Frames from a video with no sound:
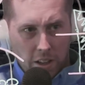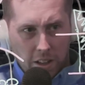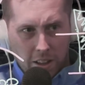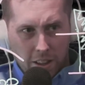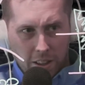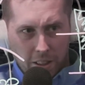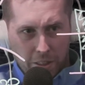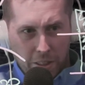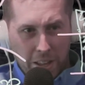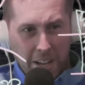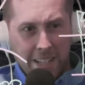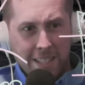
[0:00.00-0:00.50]

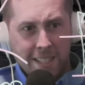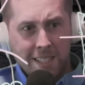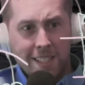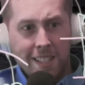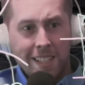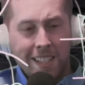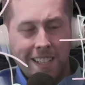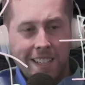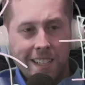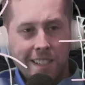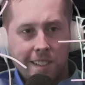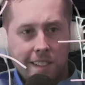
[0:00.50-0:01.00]
that's
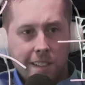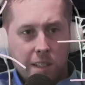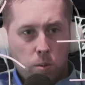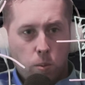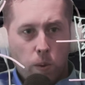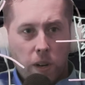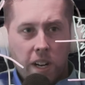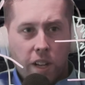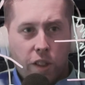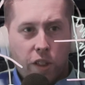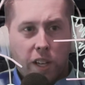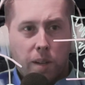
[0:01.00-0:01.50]
the easiest
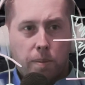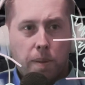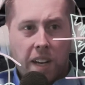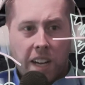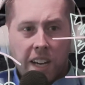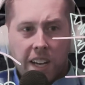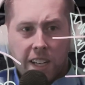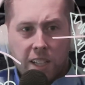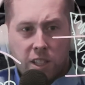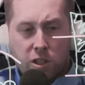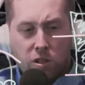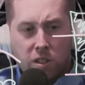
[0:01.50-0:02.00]
way to think
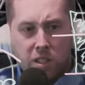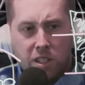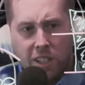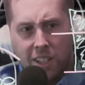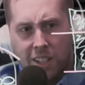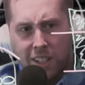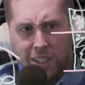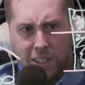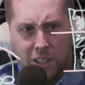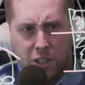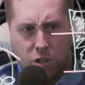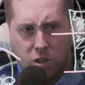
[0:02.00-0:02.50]
about extrinsic
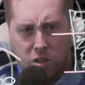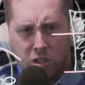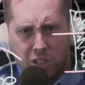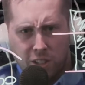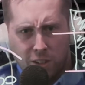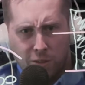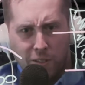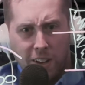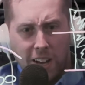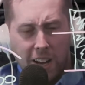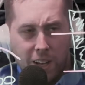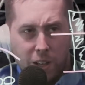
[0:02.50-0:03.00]
and intrinsic
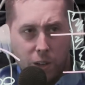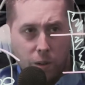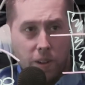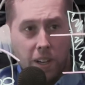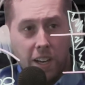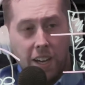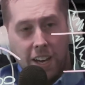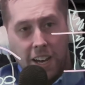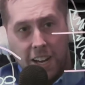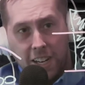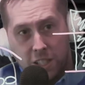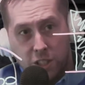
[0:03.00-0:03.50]
value.
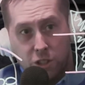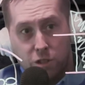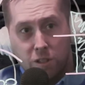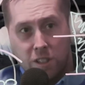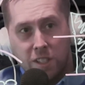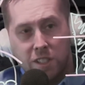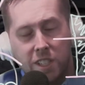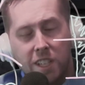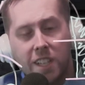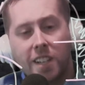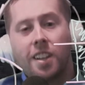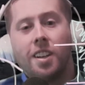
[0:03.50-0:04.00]

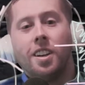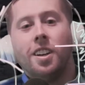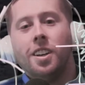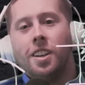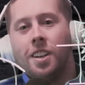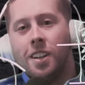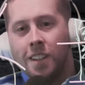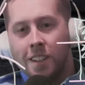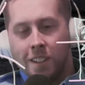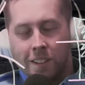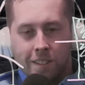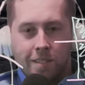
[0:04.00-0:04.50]
Extrinsic,
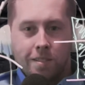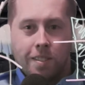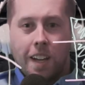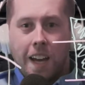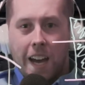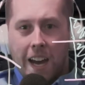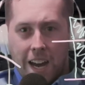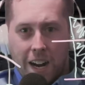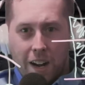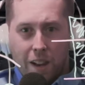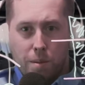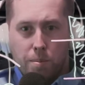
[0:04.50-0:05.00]

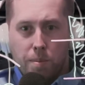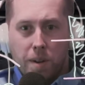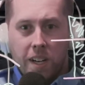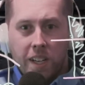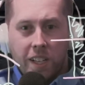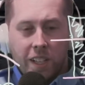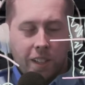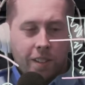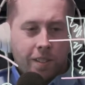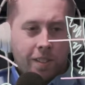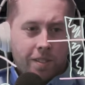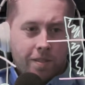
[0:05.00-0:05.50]
out of the
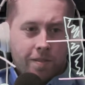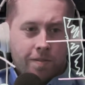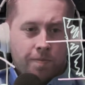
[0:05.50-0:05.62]
money.